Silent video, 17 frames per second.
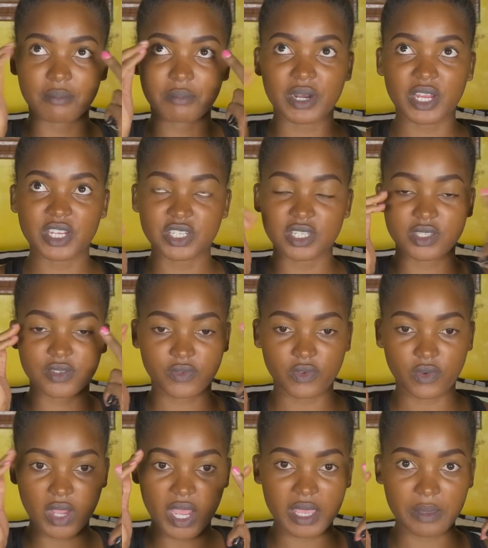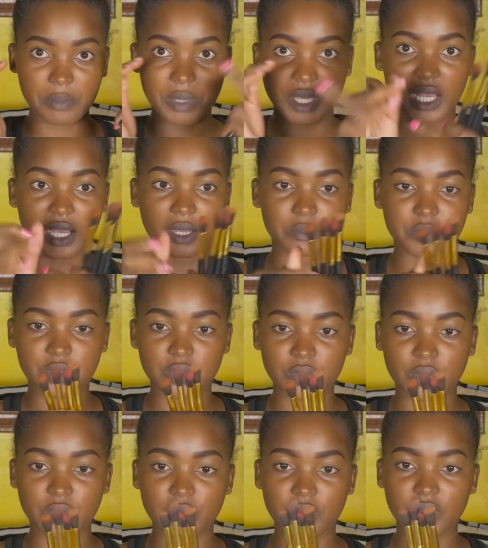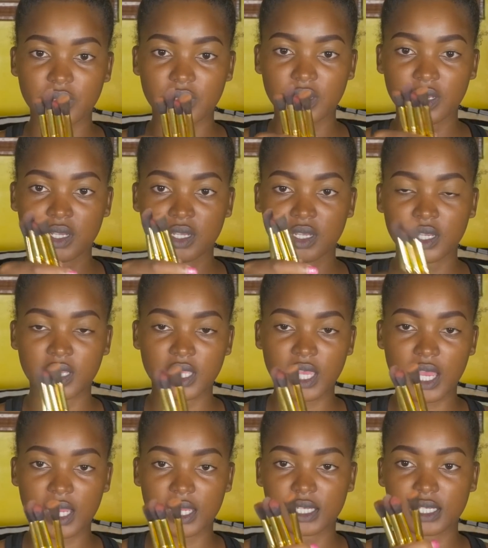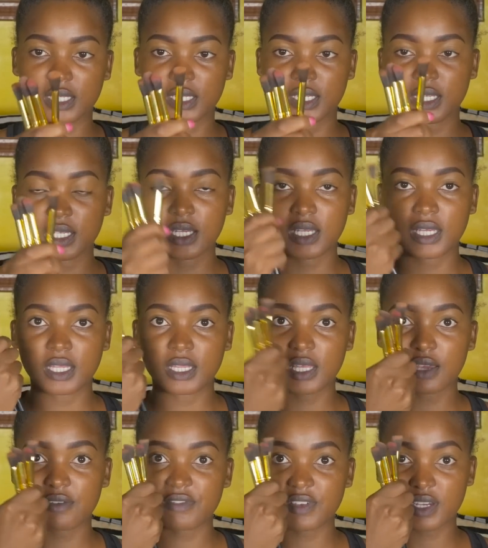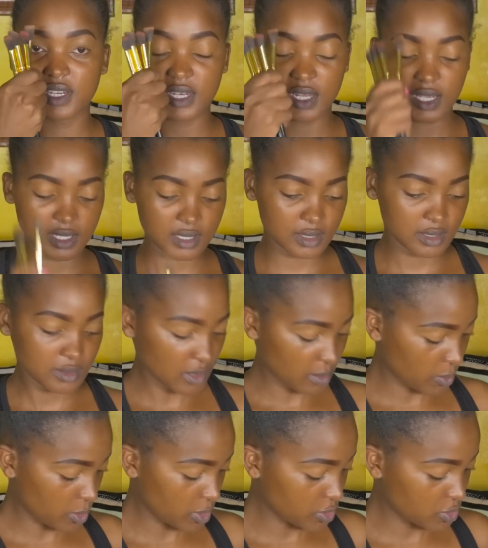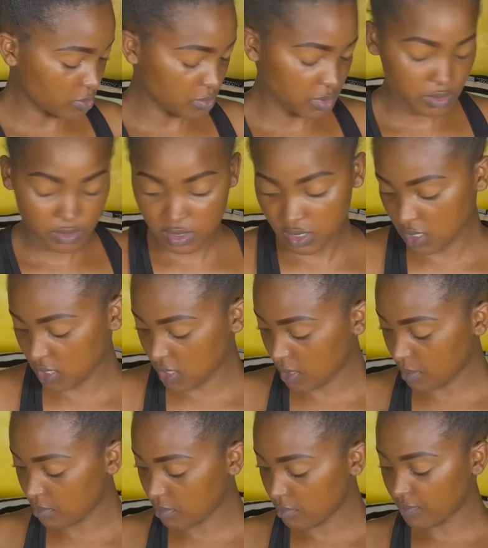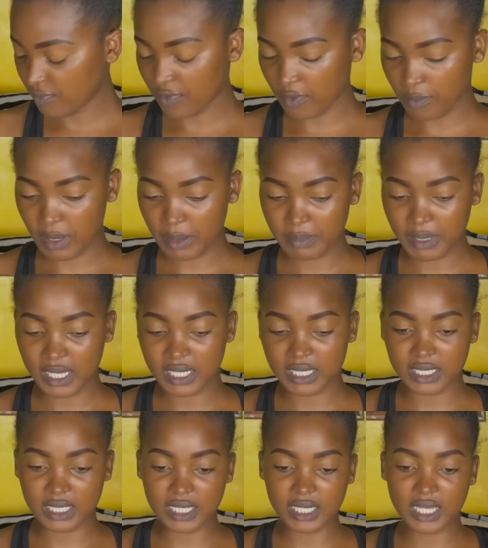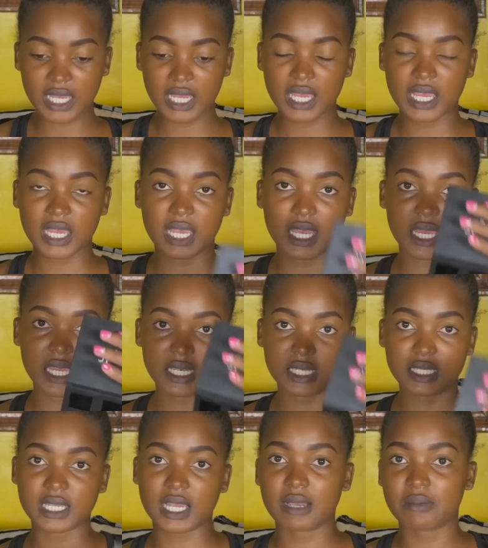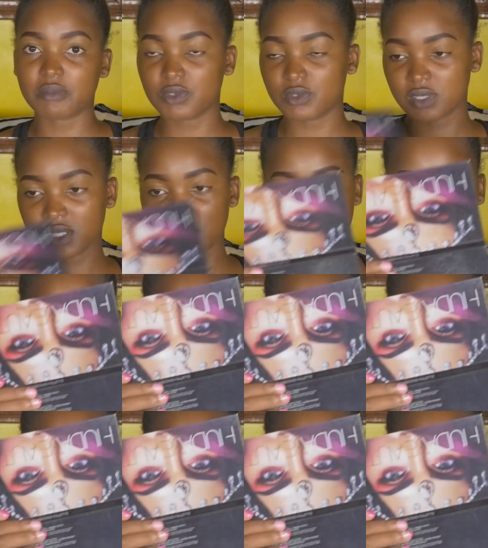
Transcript: brushes for eye makeup. So yeah, they're very nice. So I'm going to be using them for my blending, and I'm using